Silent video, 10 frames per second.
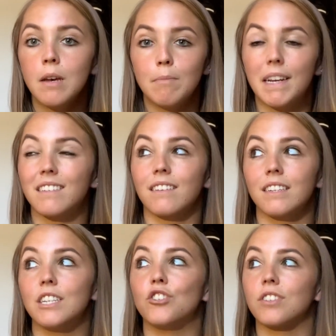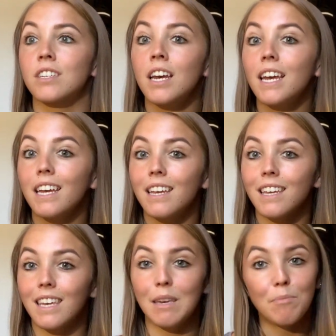Basically just
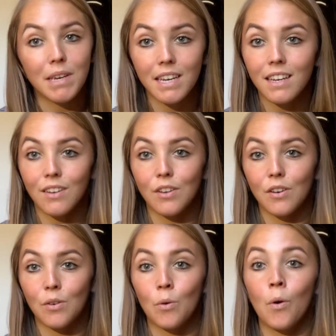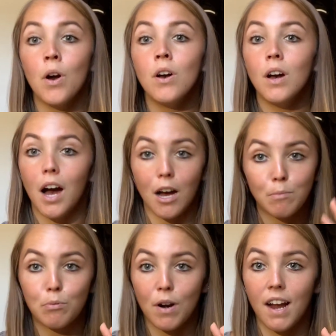keep it,
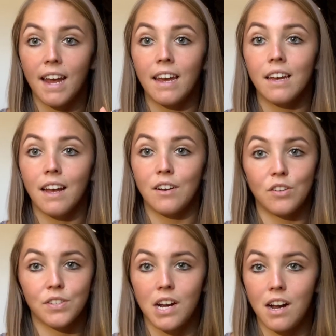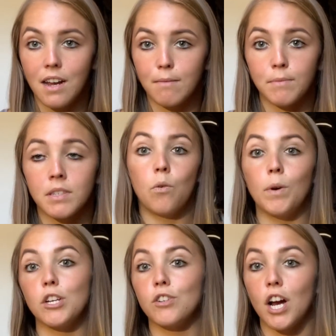upright at all times.
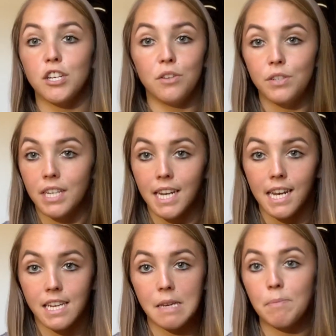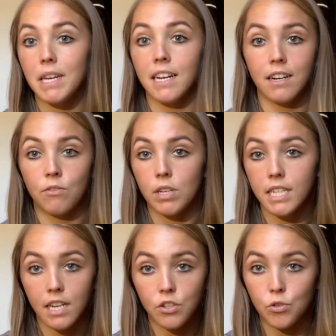When you're not using it, keep it in a really
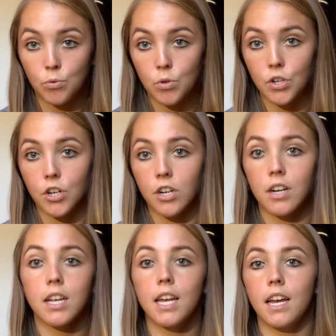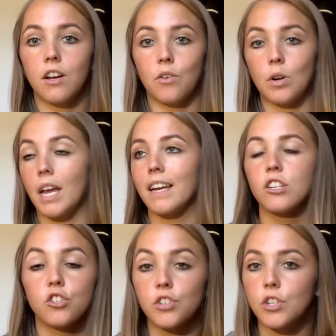nice drawer or like
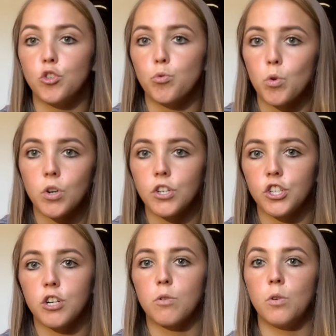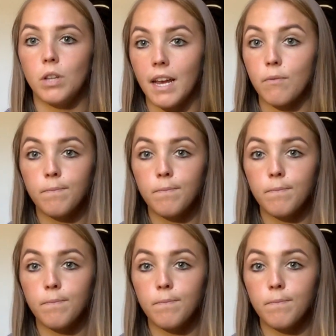just a drawer in general, like